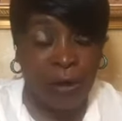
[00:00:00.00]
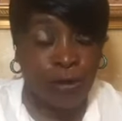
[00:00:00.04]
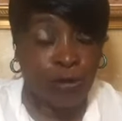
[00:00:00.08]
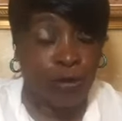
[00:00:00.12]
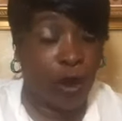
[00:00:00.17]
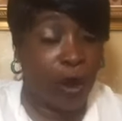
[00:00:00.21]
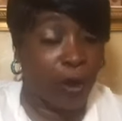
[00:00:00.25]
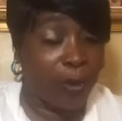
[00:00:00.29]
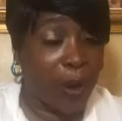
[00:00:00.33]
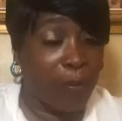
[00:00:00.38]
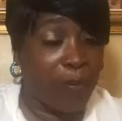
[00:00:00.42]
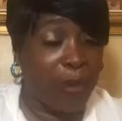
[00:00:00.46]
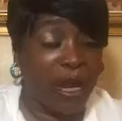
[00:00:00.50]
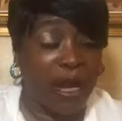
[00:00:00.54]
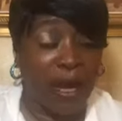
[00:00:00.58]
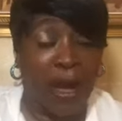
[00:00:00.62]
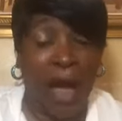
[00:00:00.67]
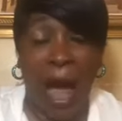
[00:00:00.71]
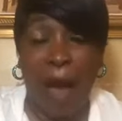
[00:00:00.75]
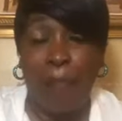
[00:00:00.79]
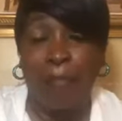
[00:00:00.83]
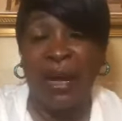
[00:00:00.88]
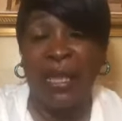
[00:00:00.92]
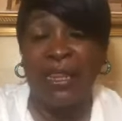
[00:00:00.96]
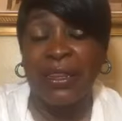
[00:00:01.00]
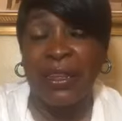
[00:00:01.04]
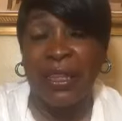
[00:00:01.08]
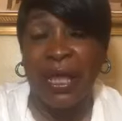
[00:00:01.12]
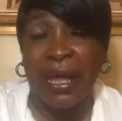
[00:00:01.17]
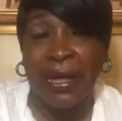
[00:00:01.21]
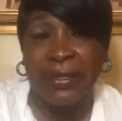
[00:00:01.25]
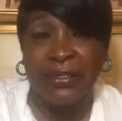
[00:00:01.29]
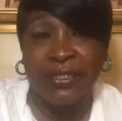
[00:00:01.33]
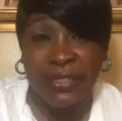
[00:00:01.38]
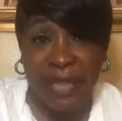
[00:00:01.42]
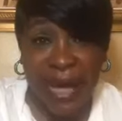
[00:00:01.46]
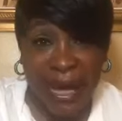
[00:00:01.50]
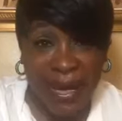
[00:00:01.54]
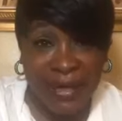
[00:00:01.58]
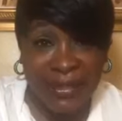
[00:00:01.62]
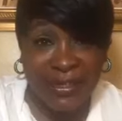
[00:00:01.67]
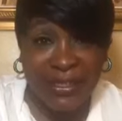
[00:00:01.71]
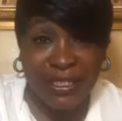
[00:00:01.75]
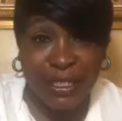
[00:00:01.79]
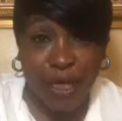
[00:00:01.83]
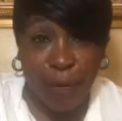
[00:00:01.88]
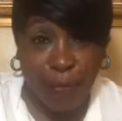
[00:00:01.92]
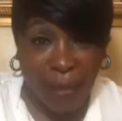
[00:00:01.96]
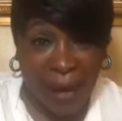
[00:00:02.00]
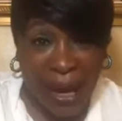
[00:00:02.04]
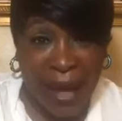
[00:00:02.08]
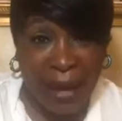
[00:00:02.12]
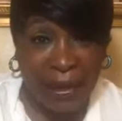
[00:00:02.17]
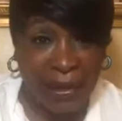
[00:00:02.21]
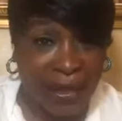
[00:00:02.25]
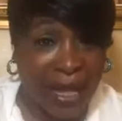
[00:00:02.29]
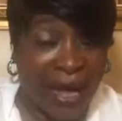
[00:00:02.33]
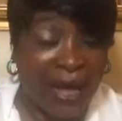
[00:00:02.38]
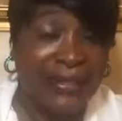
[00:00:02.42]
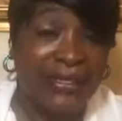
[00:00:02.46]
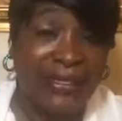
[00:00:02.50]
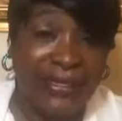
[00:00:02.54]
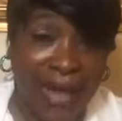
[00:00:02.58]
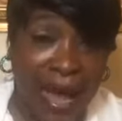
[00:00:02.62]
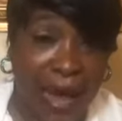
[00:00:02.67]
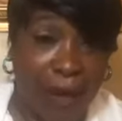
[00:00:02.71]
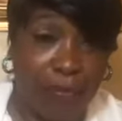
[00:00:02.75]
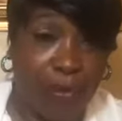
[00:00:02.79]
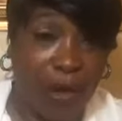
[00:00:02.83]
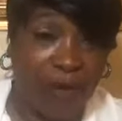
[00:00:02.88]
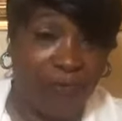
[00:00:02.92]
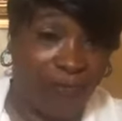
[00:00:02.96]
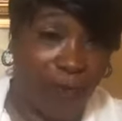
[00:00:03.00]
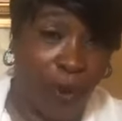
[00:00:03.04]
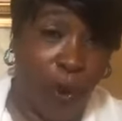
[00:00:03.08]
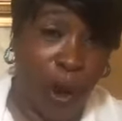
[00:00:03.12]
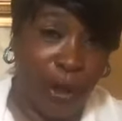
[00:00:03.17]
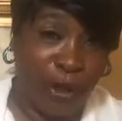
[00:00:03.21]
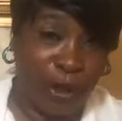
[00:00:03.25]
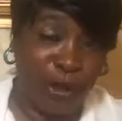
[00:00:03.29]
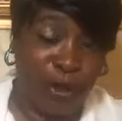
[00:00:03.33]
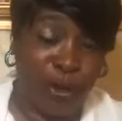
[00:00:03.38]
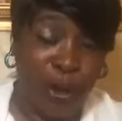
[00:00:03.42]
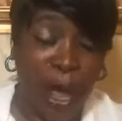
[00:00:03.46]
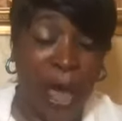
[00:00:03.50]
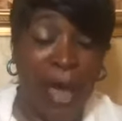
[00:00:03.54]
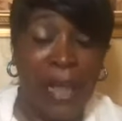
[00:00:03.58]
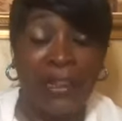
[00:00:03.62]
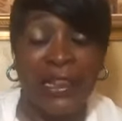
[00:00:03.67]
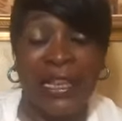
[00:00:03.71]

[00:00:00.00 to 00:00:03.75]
Glory be to God. But this is the plate that's set before you.